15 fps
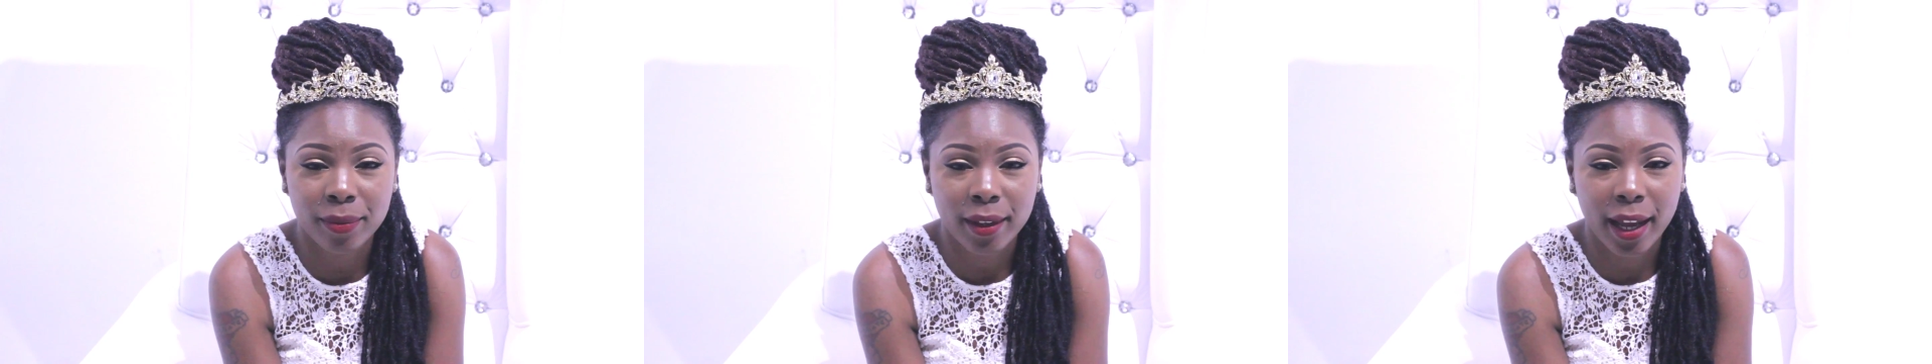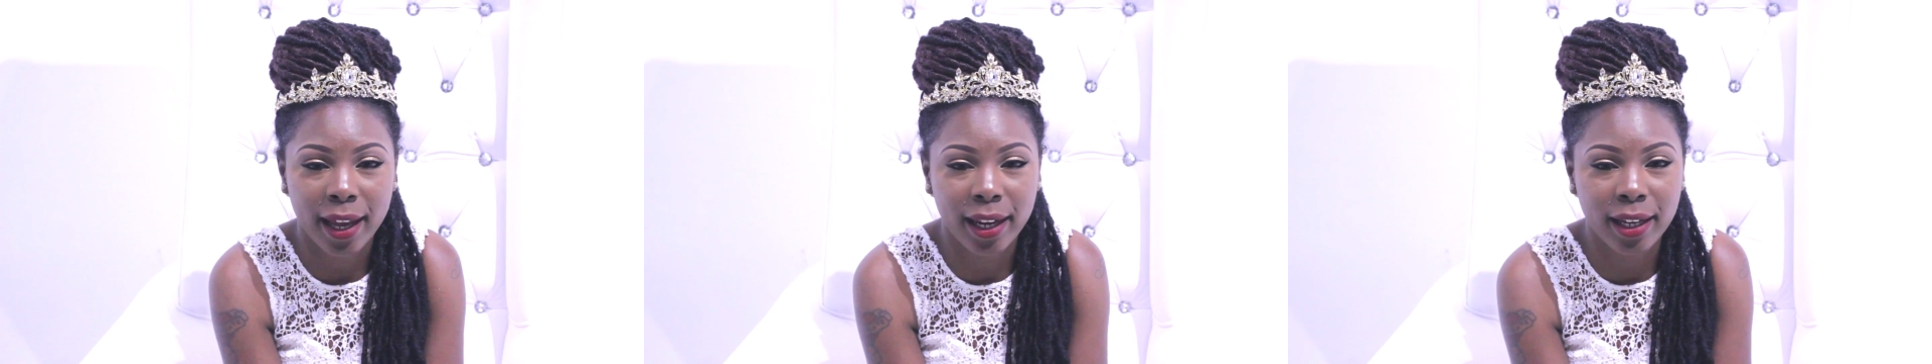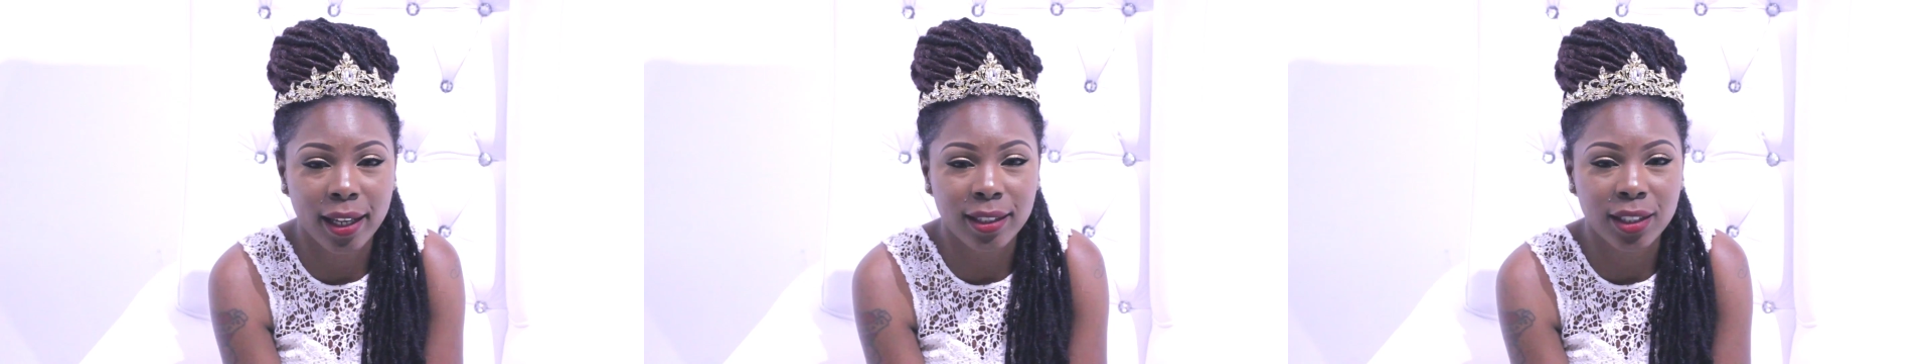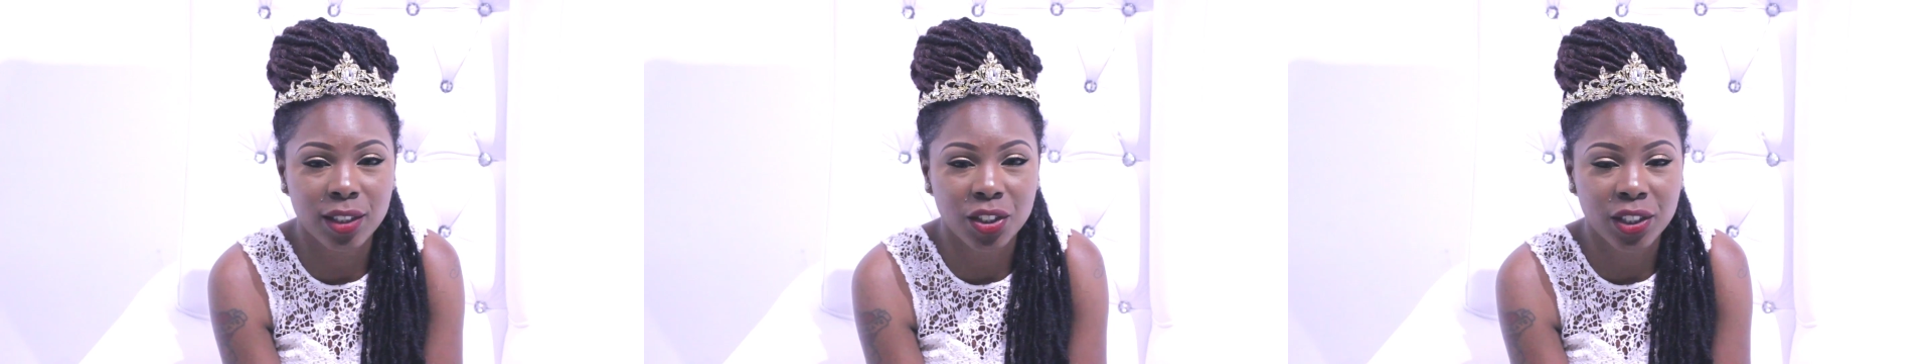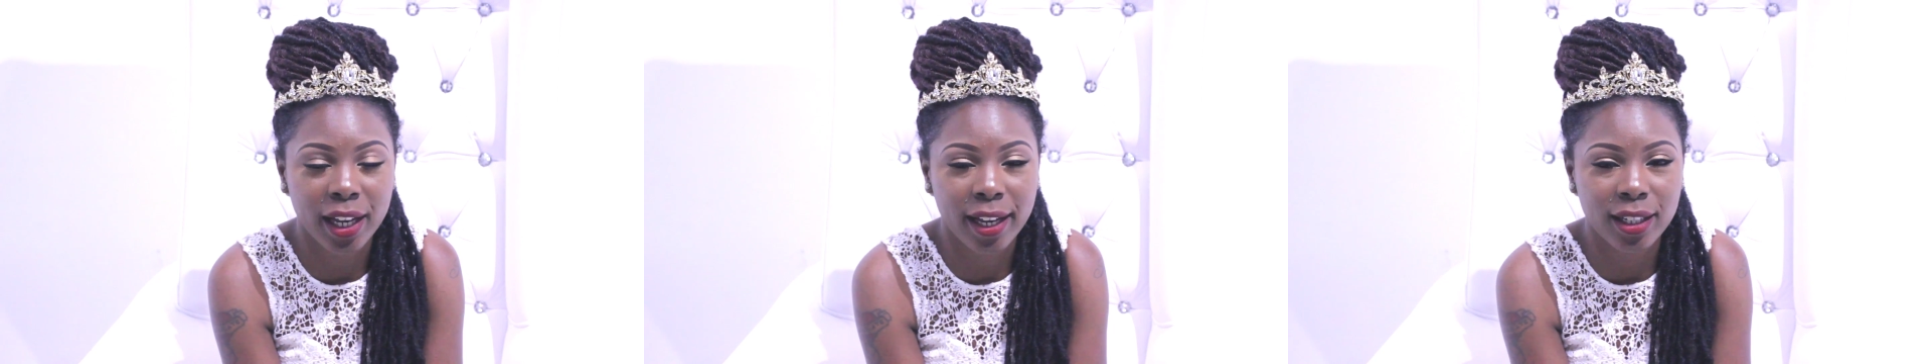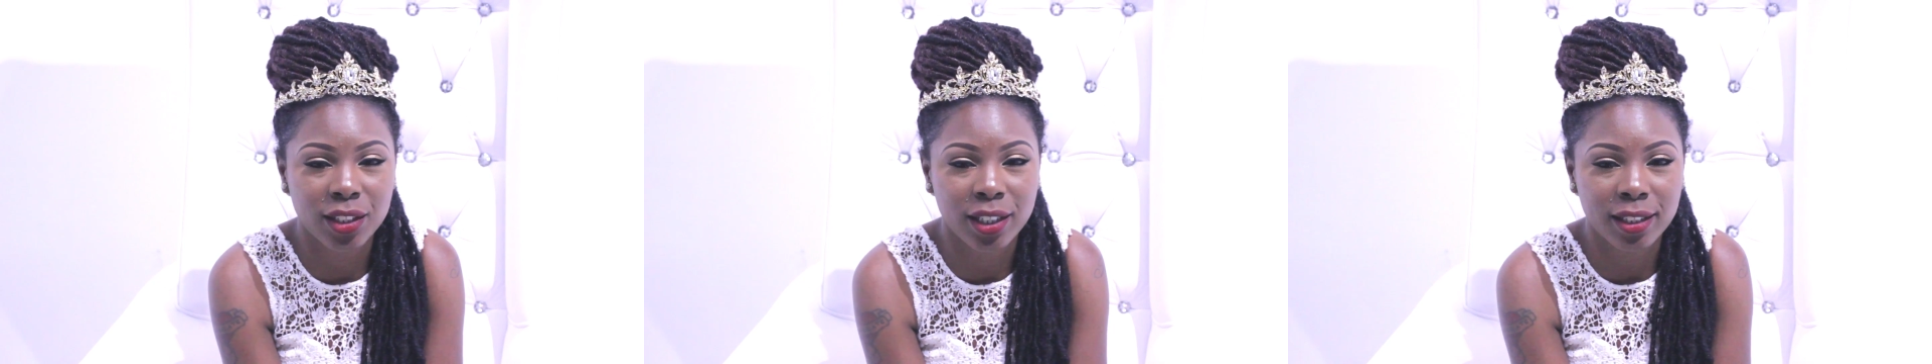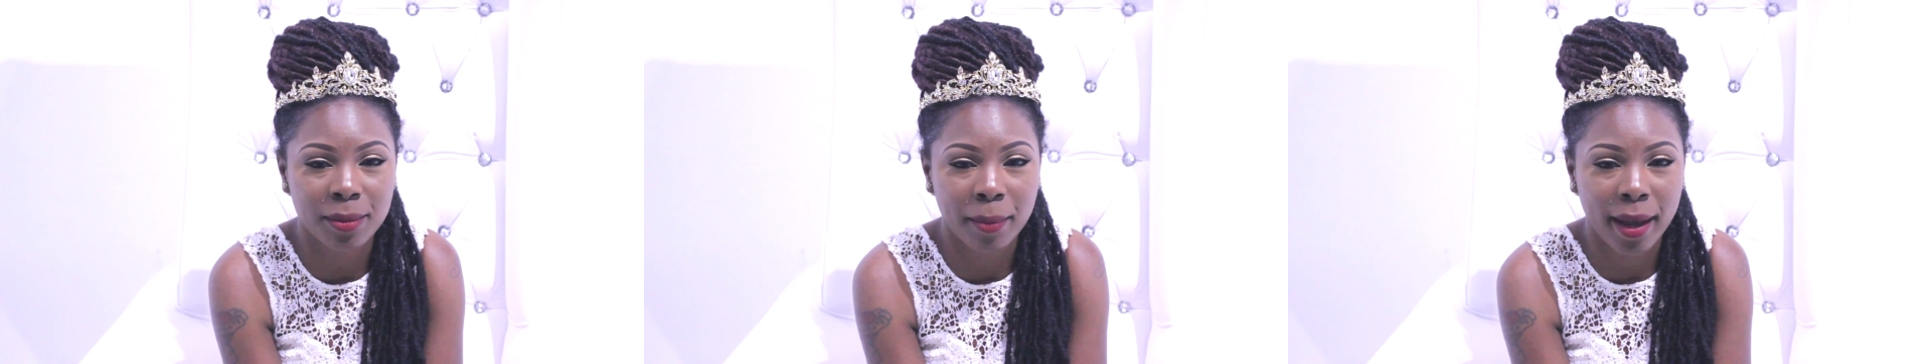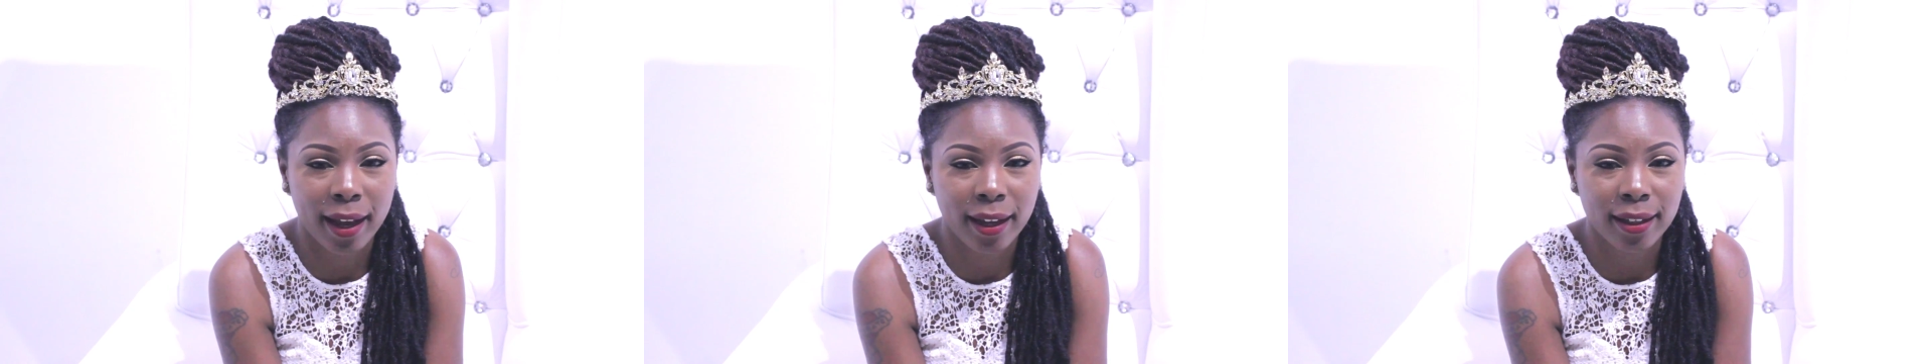and he doesn't change his
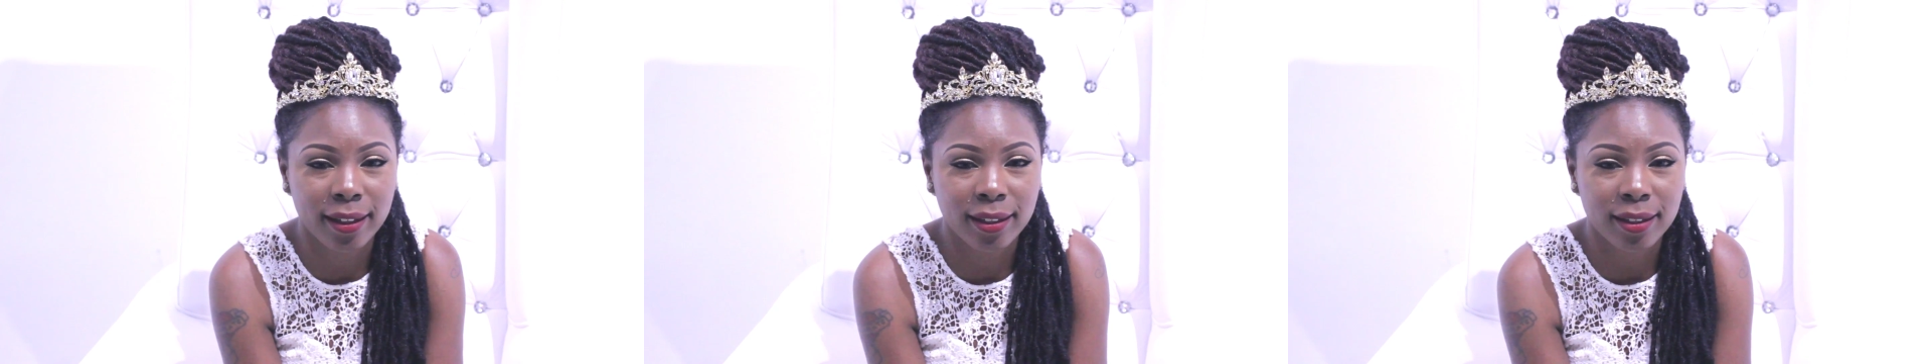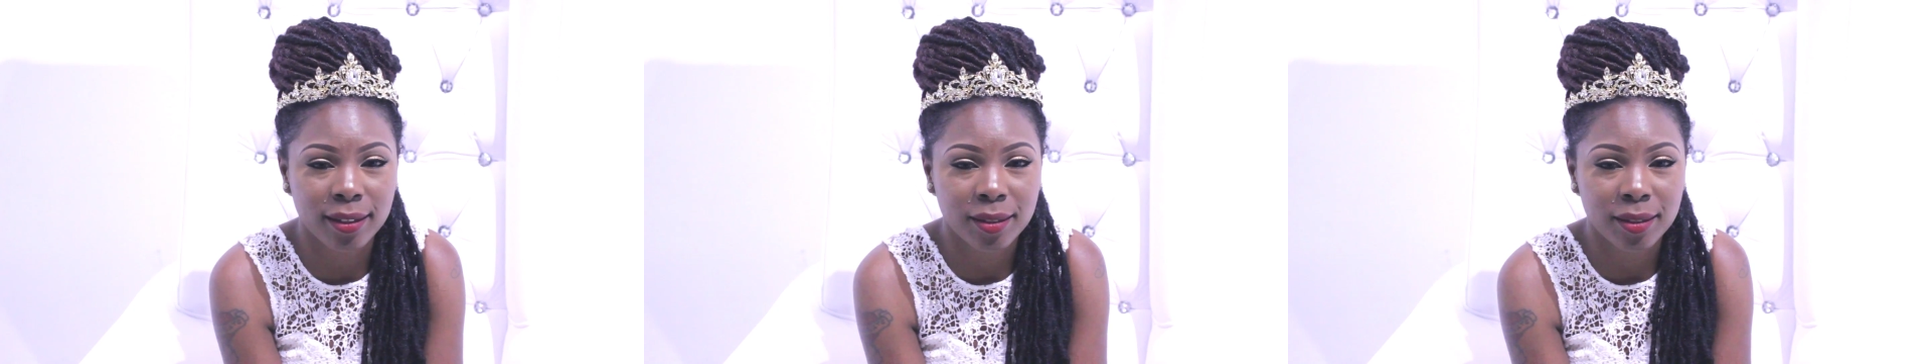mind.